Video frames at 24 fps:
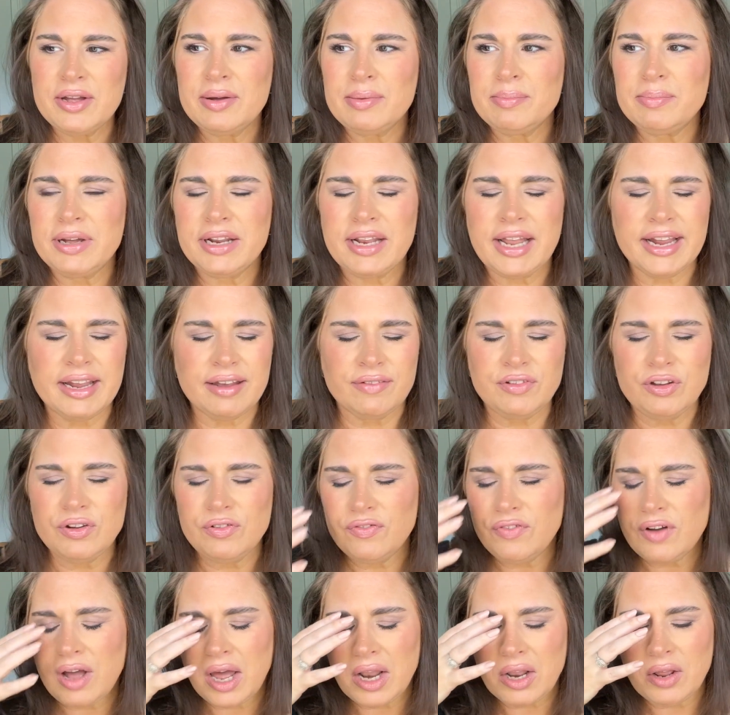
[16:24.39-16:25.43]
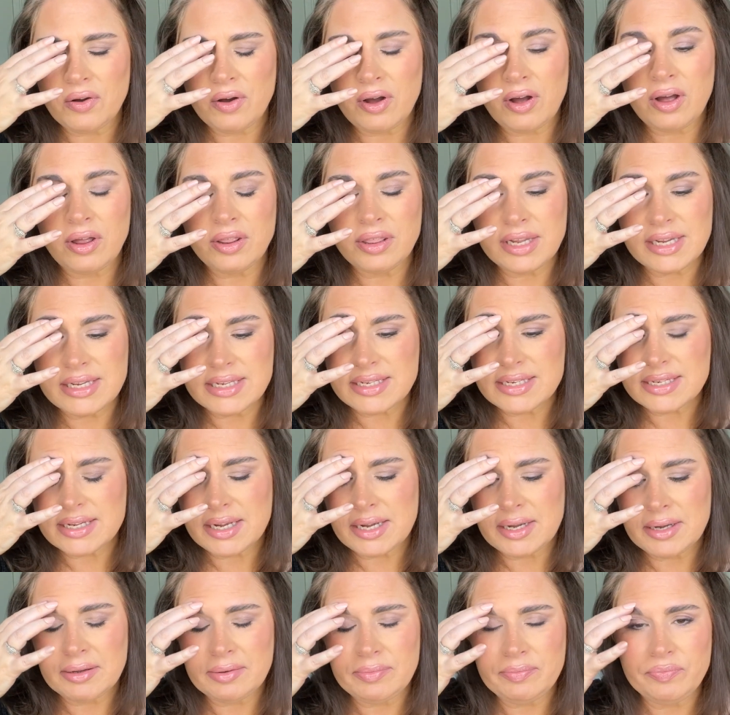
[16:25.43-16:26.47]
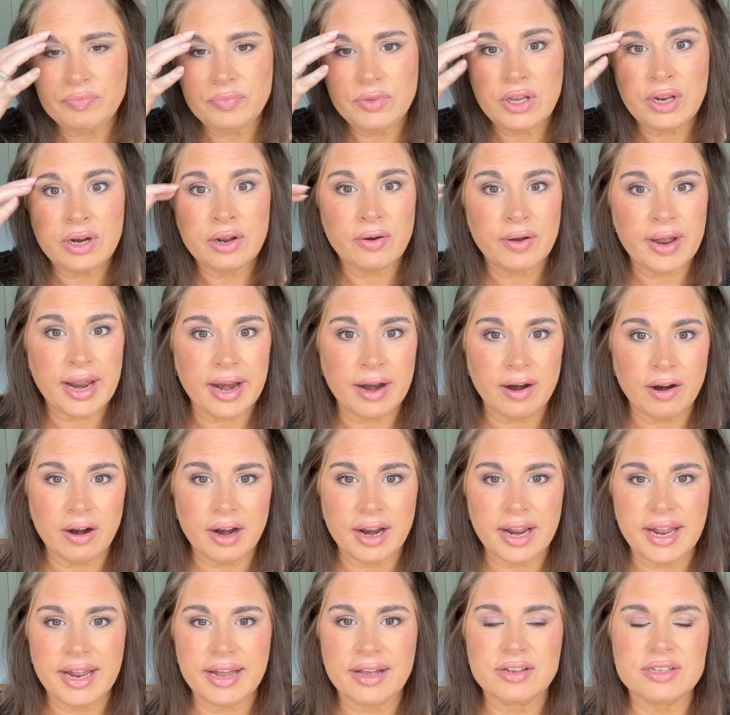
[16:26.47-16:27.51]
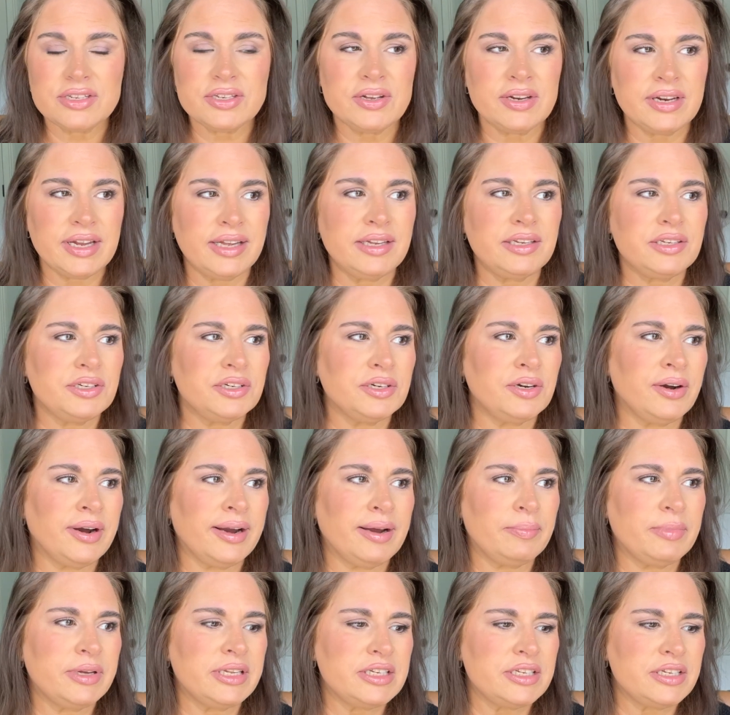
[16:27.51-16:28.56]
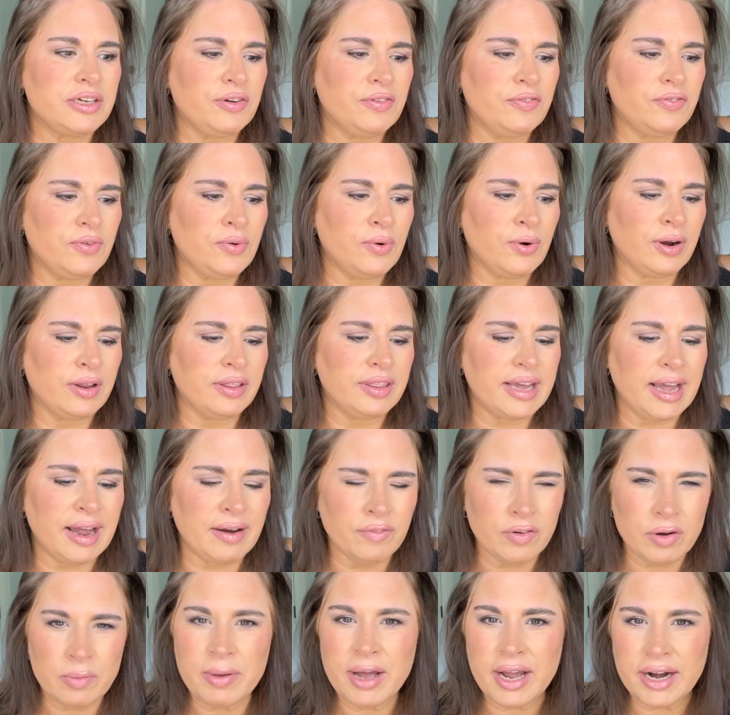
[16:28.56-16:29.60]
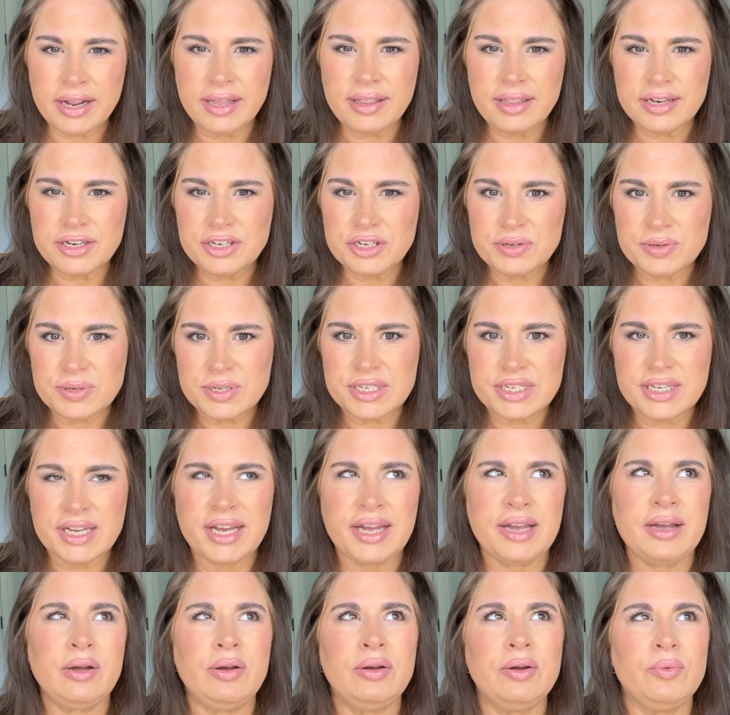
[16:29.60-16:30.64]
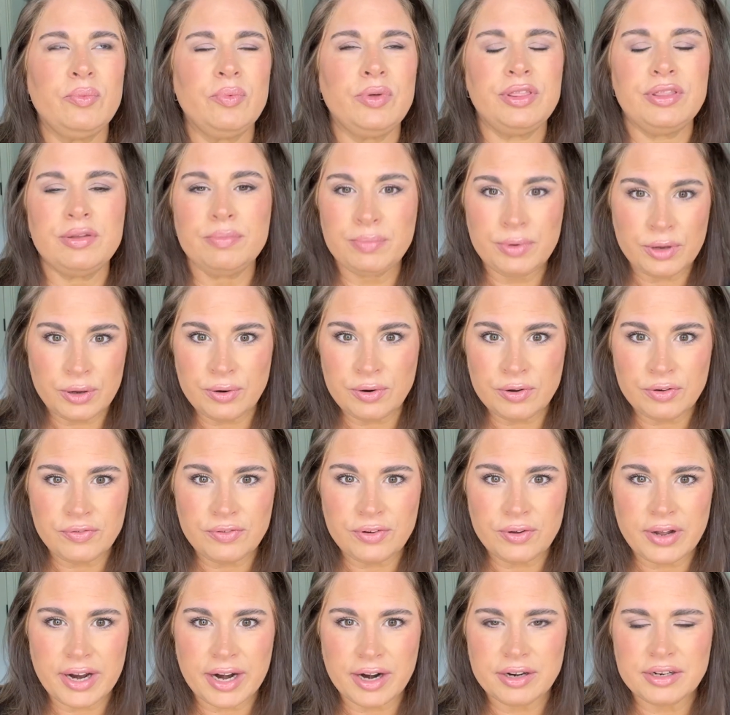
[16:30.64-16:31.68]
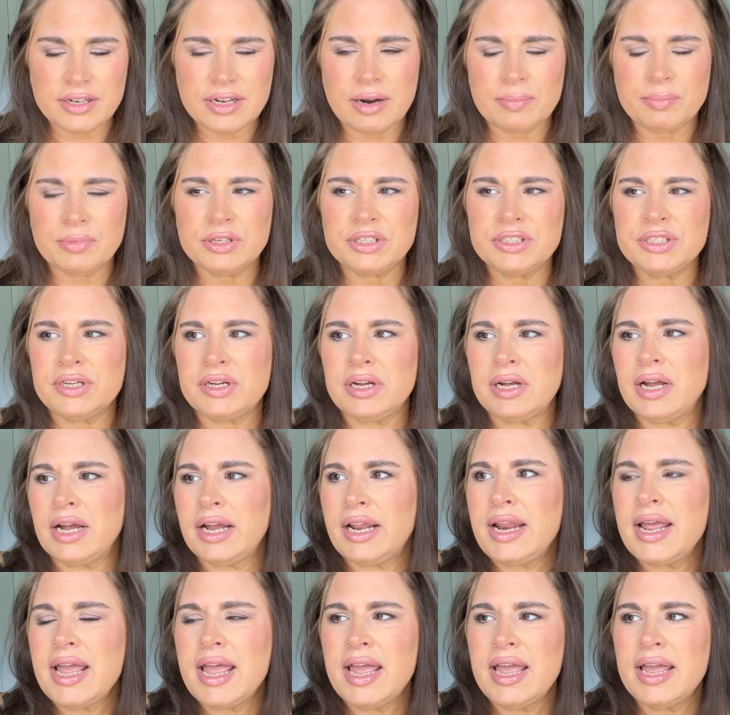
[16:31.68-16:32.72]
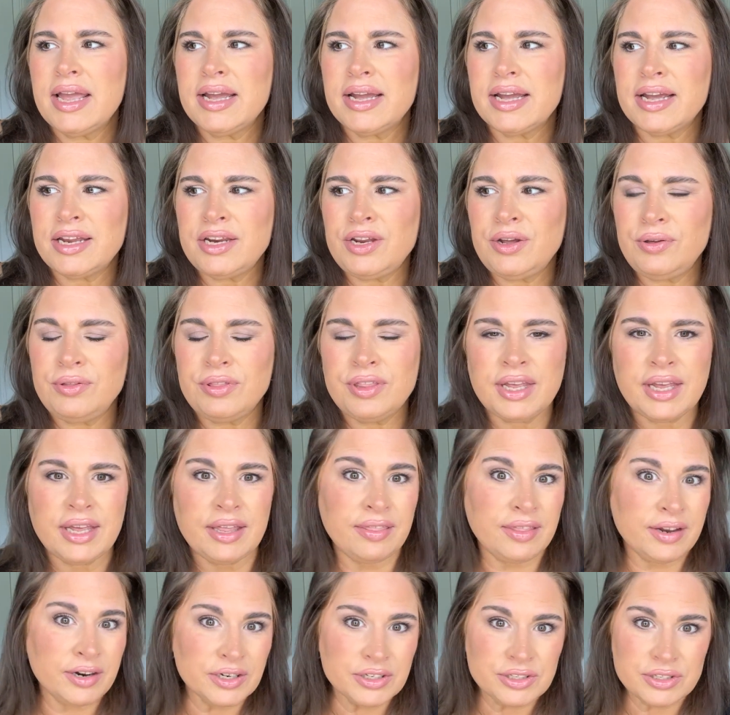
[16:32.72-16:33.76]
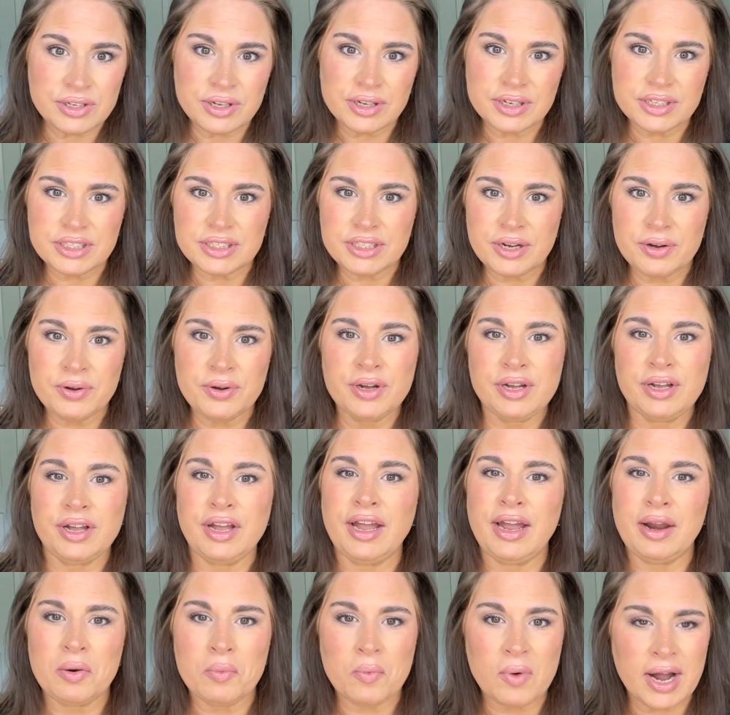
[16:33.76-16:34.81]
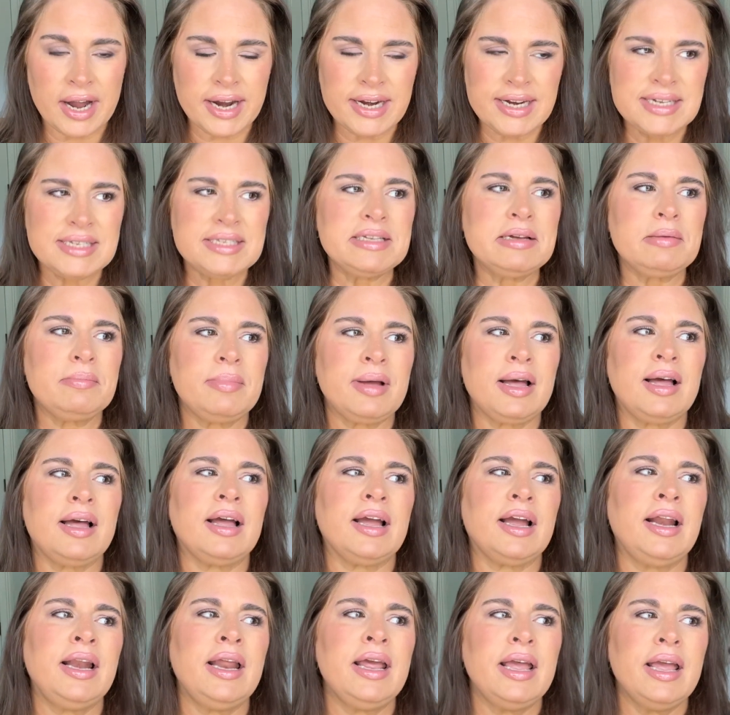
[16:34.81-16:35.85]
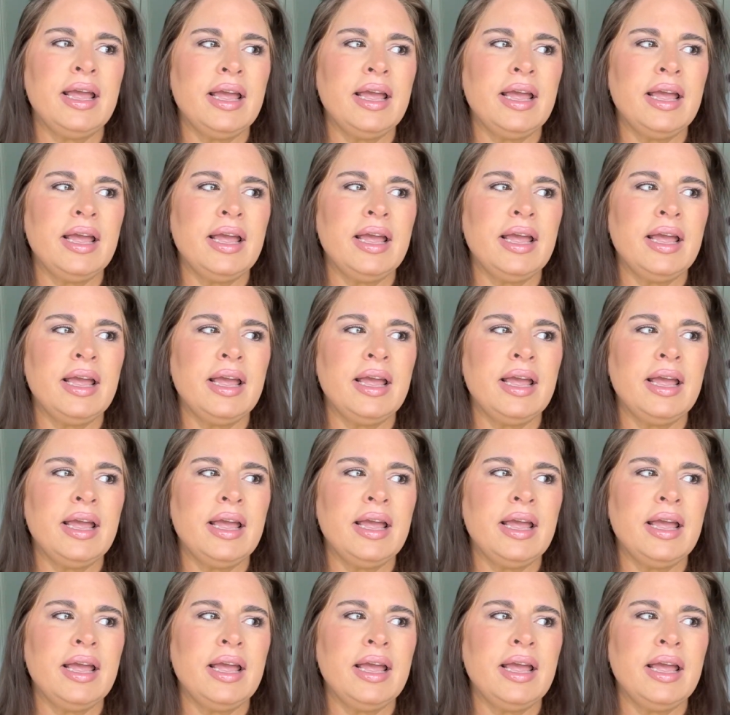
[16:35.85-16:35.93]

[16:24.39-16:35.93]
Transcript: But like if you follow all these hair accounts on Instagram and so forth, everybody that you see with the beautiful hair toppers on and you think theirs looks so good, why doesn't mine?